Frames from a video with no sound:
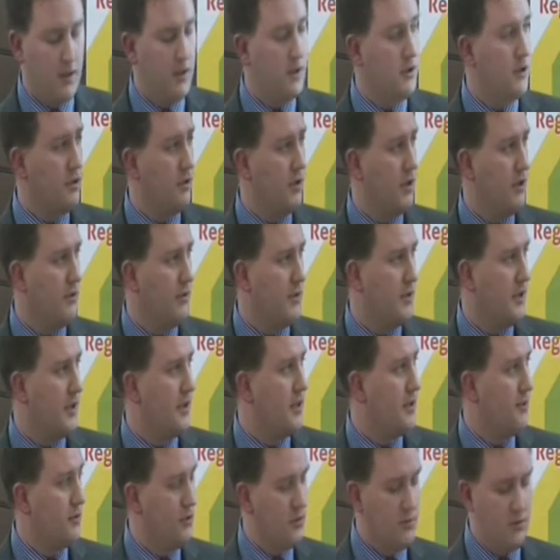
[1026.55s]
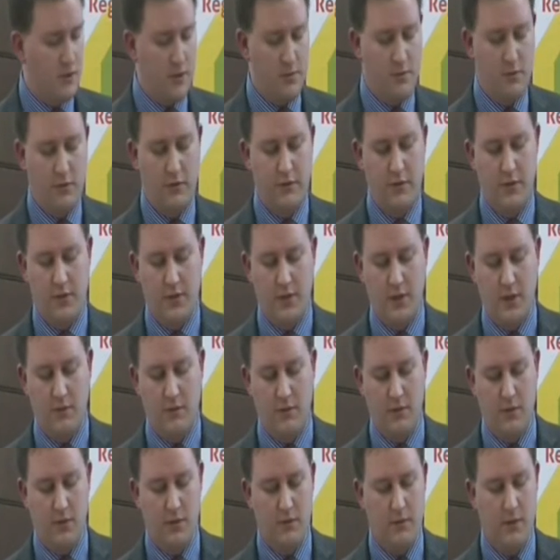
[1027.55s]
So I don't want to take up too much more of your
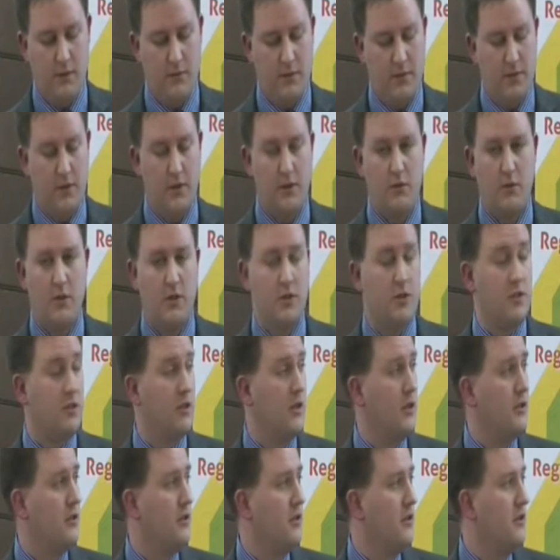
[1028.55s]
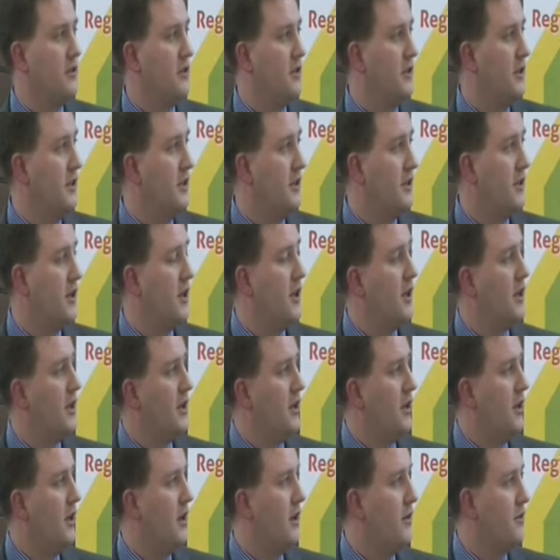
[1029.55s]
time. I'm happy to take questions later on in the day.
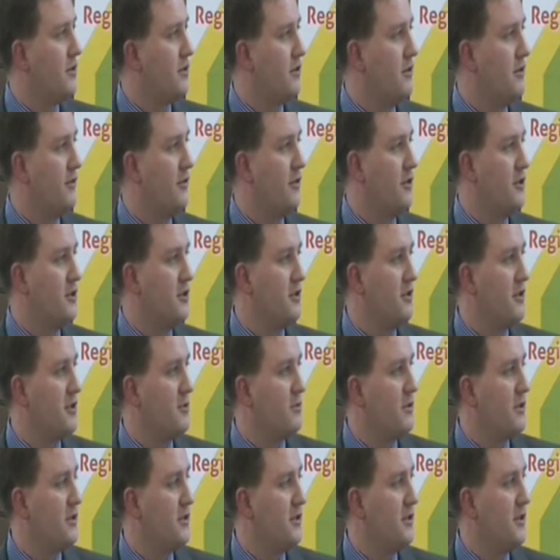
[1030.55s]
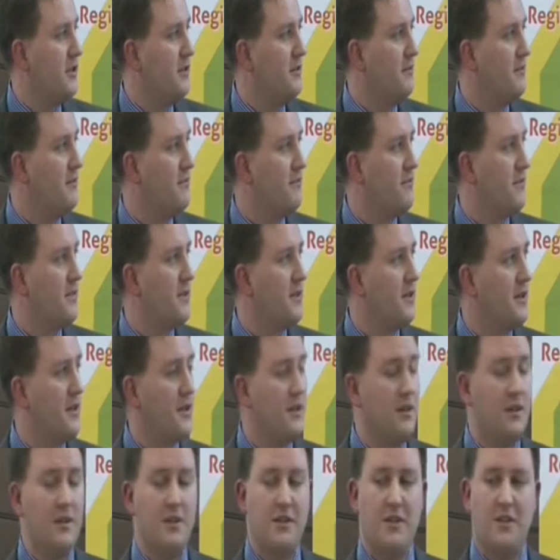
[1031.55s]
I'm just going to finish this by saying
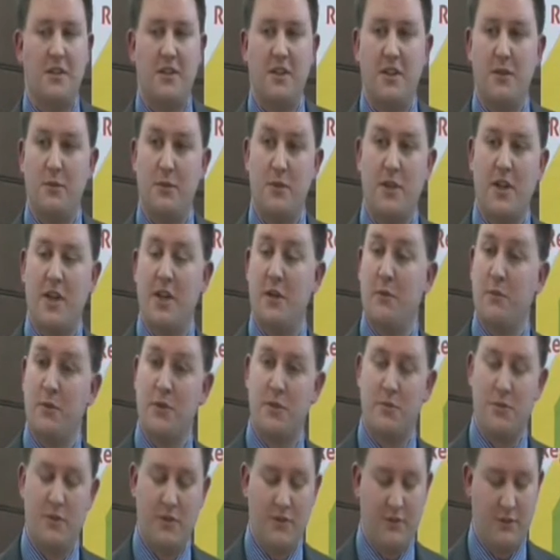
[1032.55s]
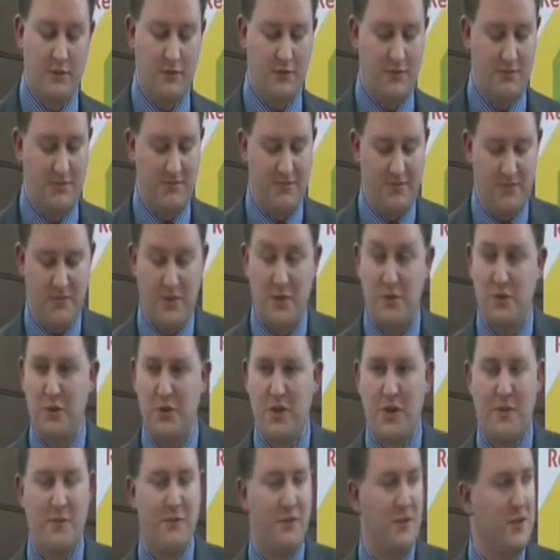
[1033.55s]
Edinburgh's beautiful. Do
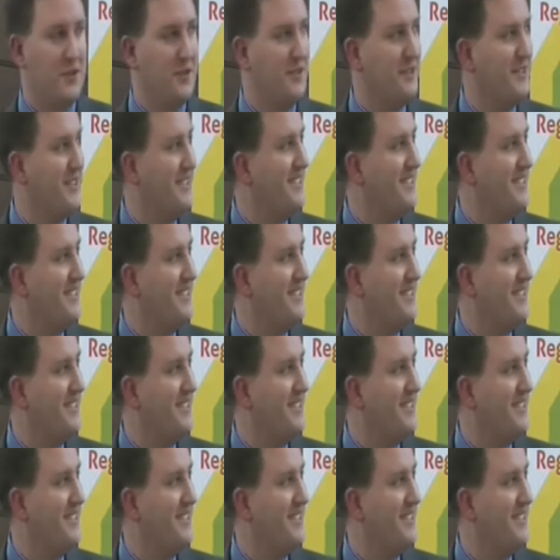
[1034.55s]
come and visit.